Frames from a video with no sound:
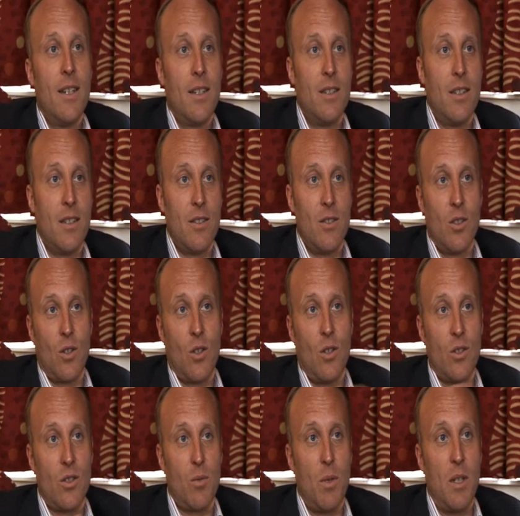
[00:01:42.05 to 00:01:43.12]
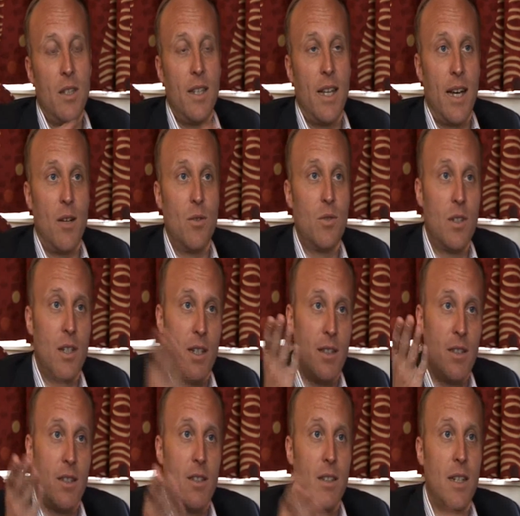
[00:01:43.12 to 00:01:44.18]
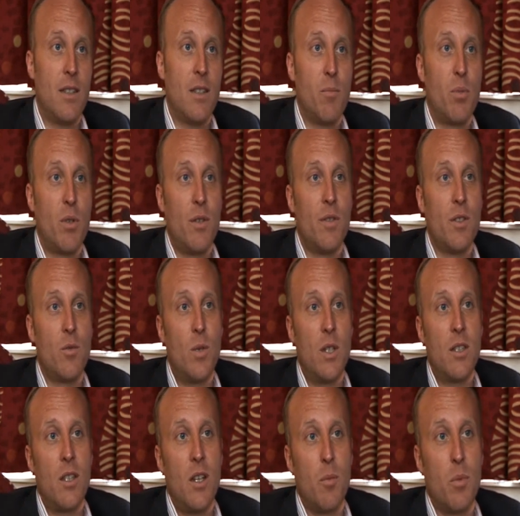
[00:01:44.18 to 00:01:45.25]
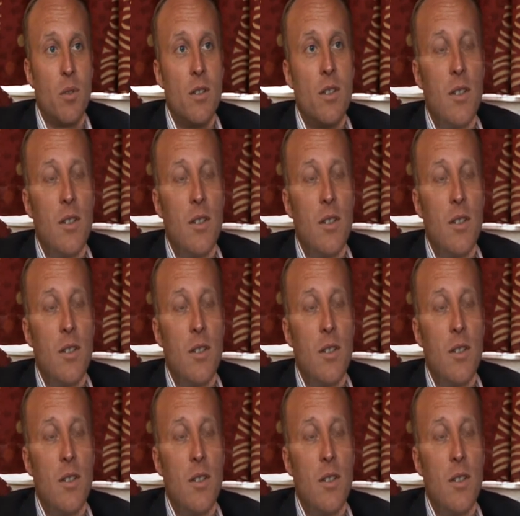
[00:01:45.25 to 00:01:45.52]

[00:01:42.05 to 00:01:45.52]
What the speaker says: the cost went down and the profit went up.